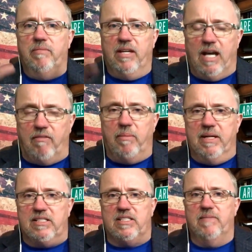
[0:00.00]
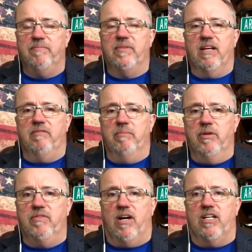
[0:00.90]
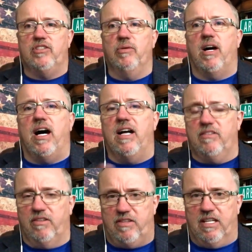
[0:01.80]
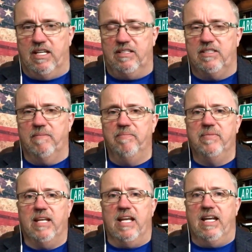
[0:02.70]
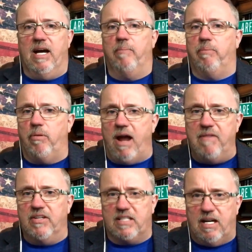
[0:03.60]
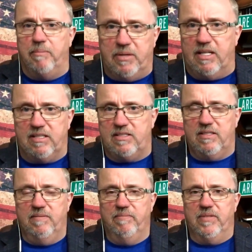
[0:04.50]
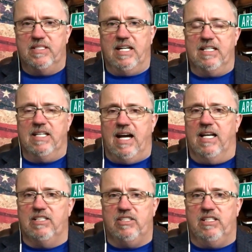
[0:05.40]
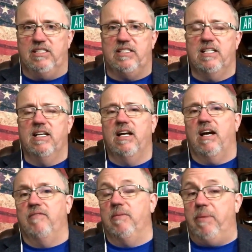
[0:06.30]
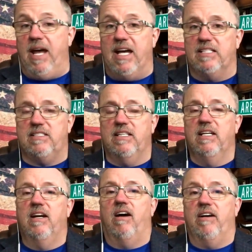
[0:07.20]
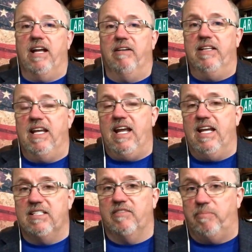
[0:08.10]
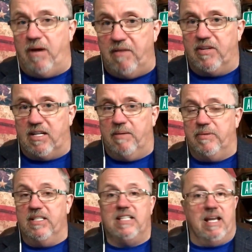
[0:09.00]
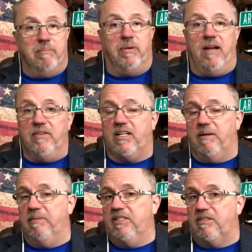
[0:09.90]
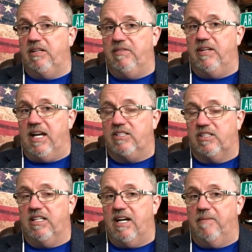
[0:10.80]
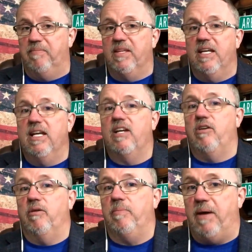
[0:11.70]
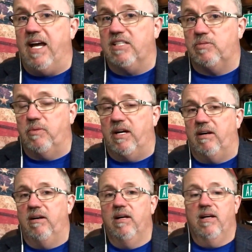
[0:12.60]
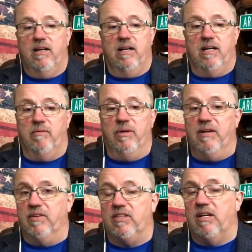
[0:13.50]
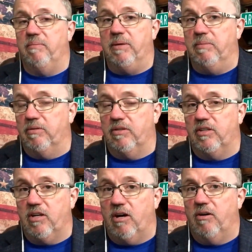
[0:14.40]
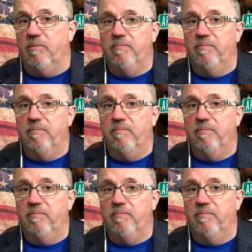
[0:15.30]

governments have moved on to other things, and now private companies, the technologies of the past, are now in the hands of private companies, and private companies are even actually now going past where uh, we never thought people could go.